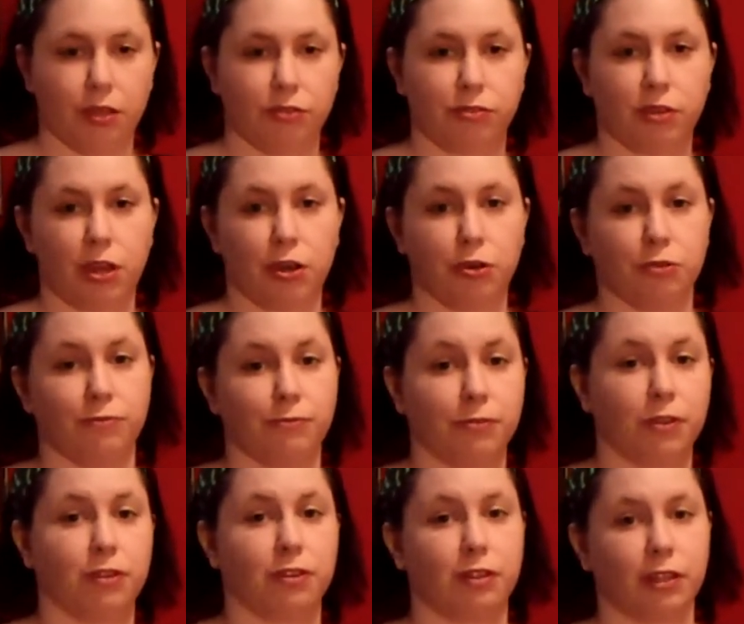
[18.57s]
So
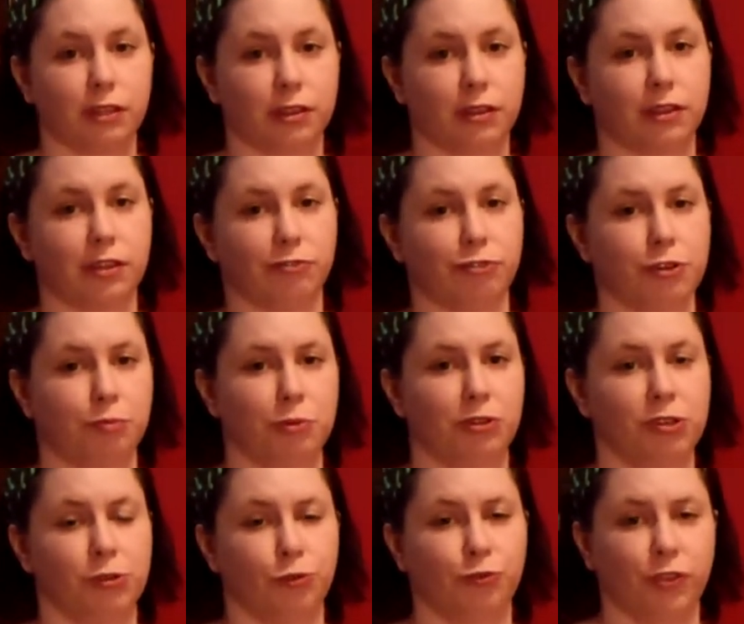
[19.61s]
the difference
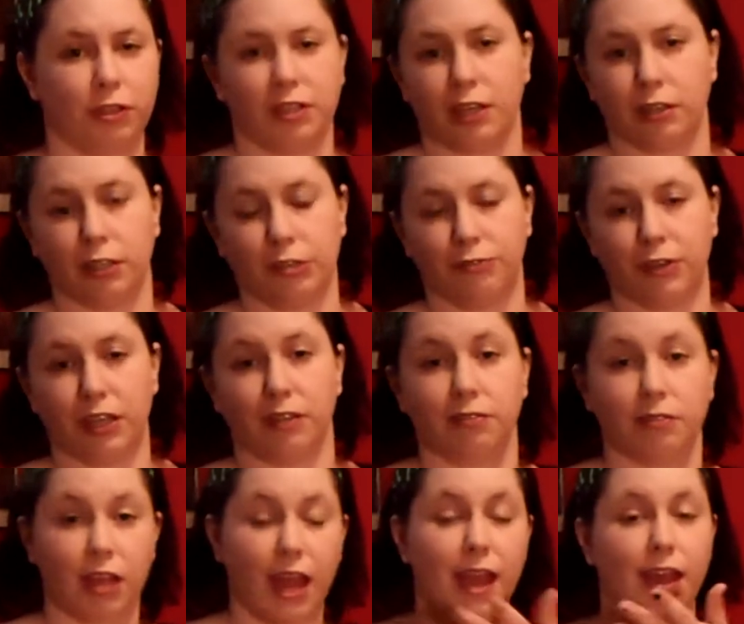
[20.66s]
between Fatality
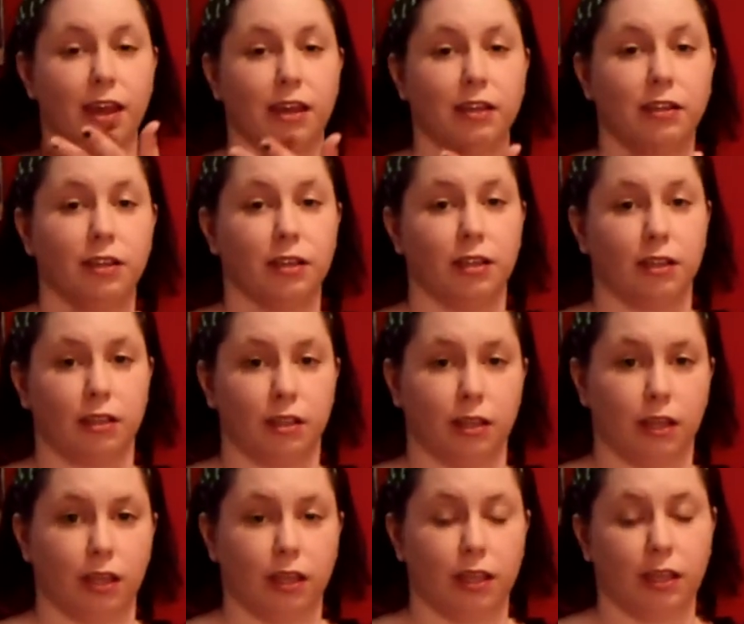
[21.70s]
Fest and
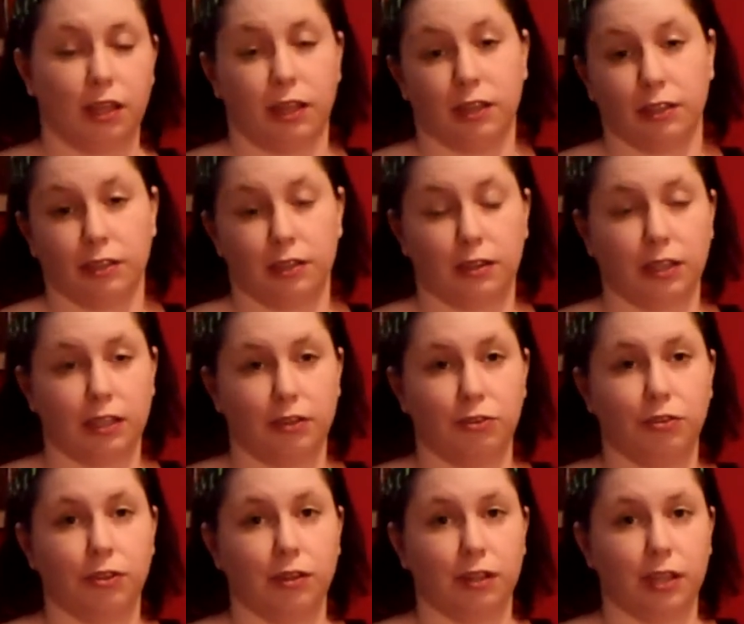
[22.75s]

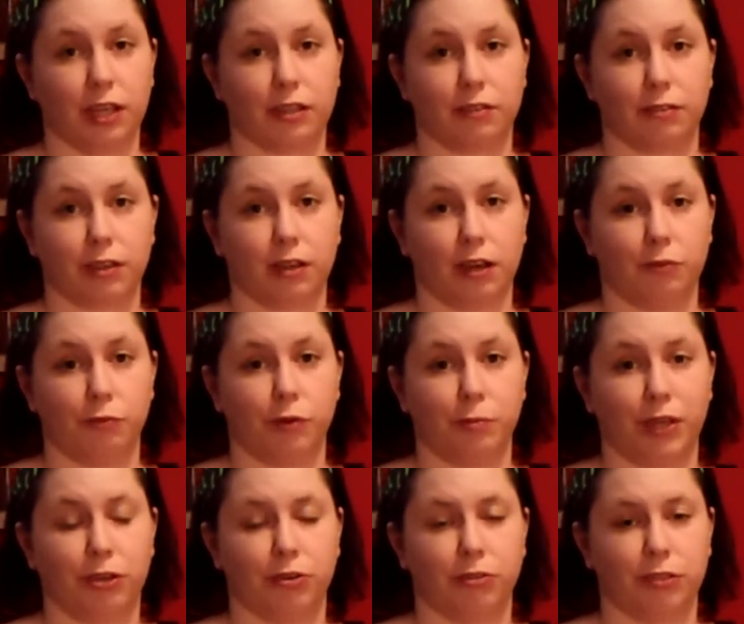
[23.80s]
the next con we'll
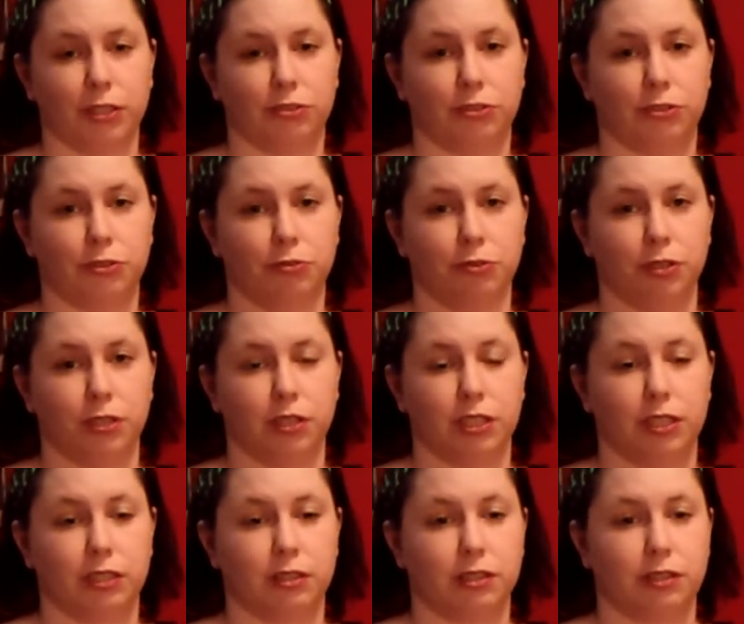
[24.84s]
be going to,
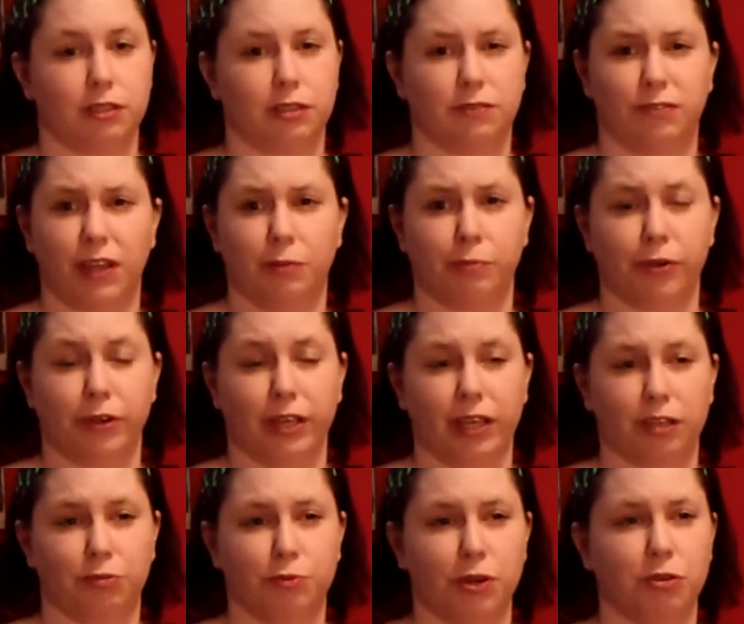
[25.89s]
Fanboy
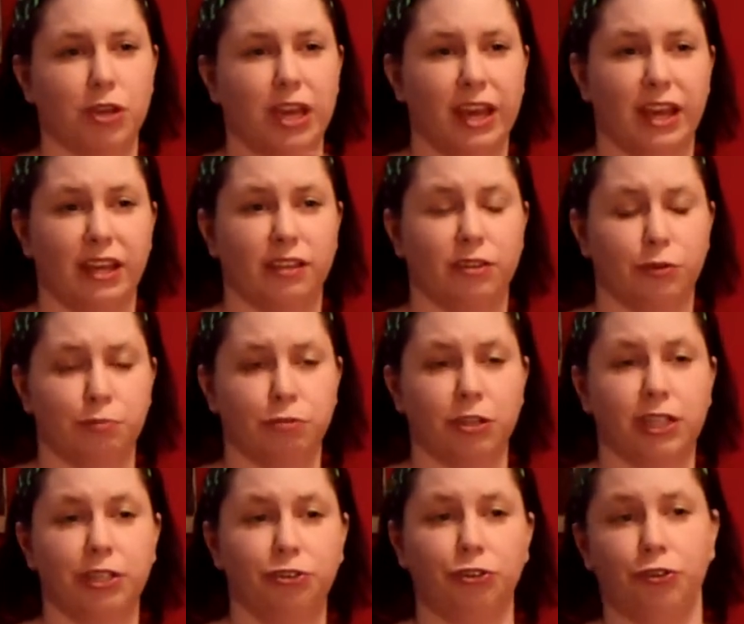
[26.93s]
Expo, is they're
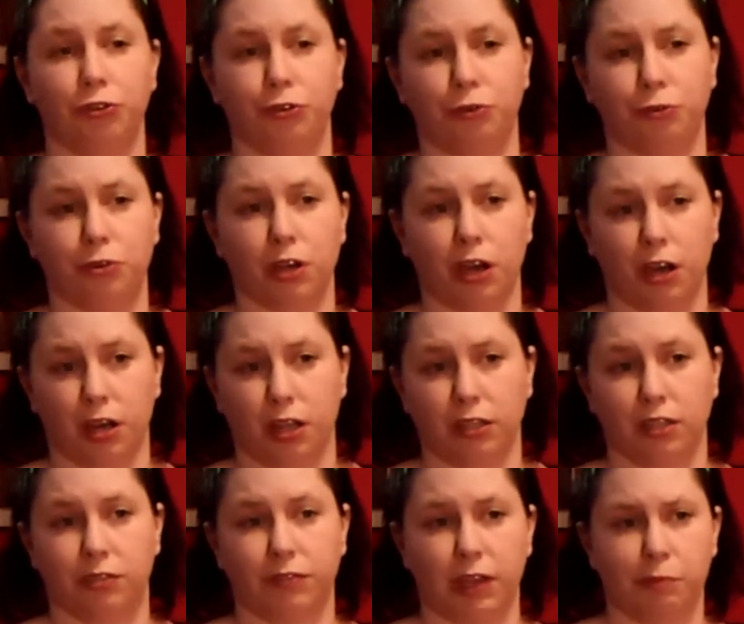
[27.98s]
pretty new
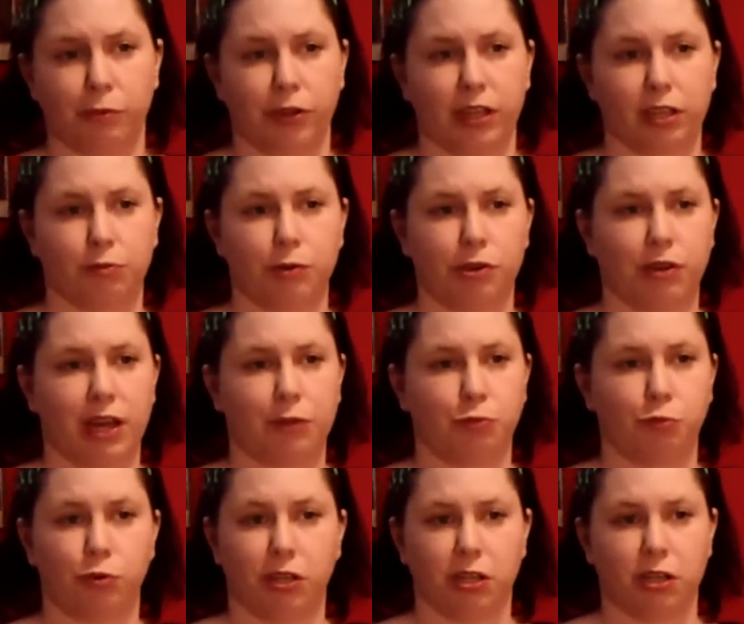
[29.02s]
cons. Fanboy Expo
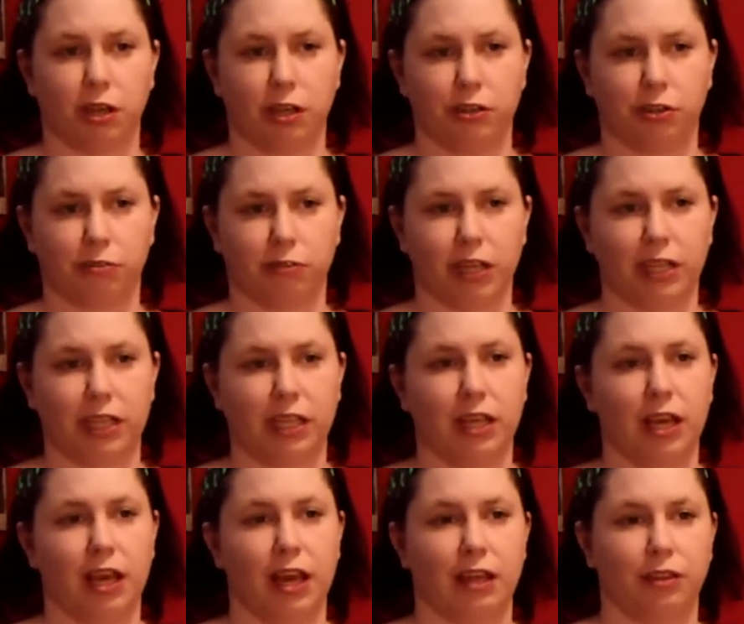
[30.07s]
had one con already.
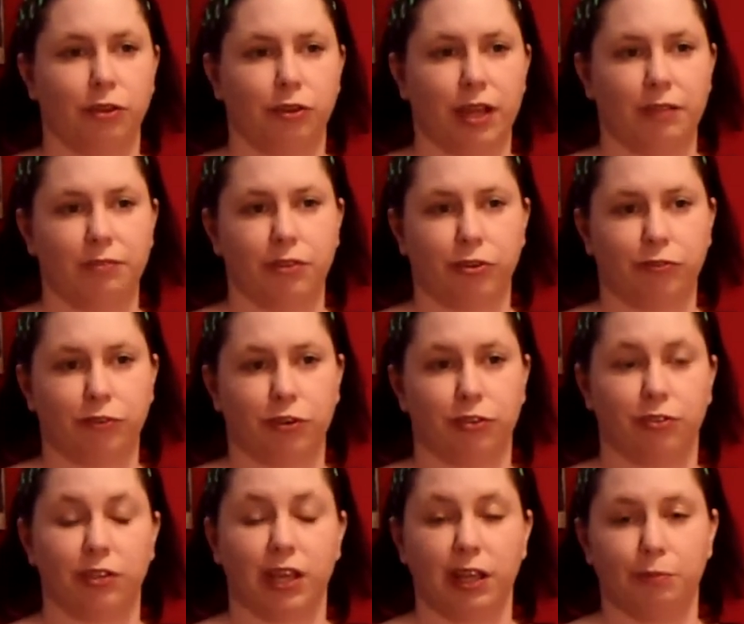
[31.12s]
They'll have their
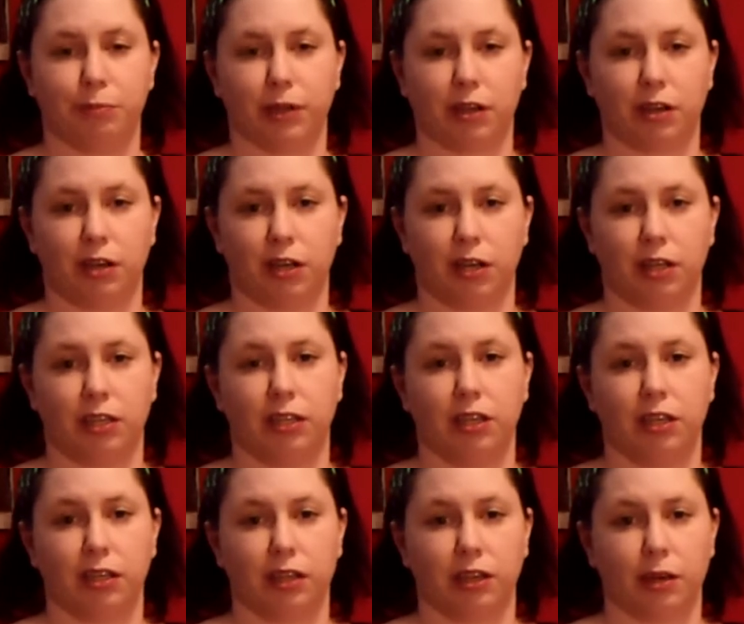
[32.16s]
first Tampa con
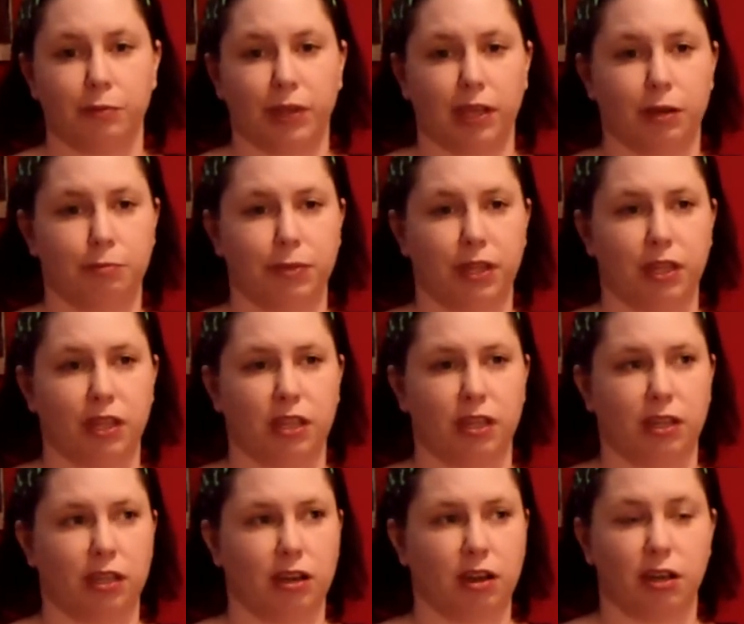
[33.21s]
coming up
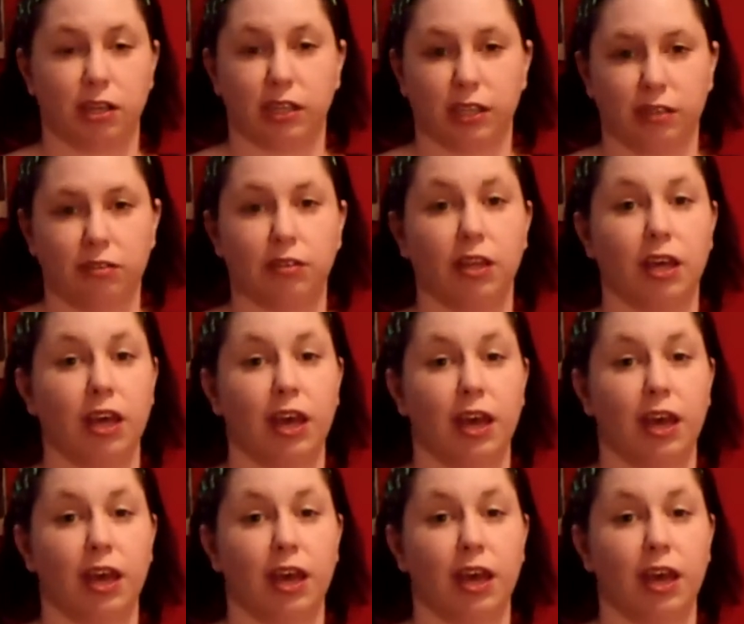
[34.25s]
in August.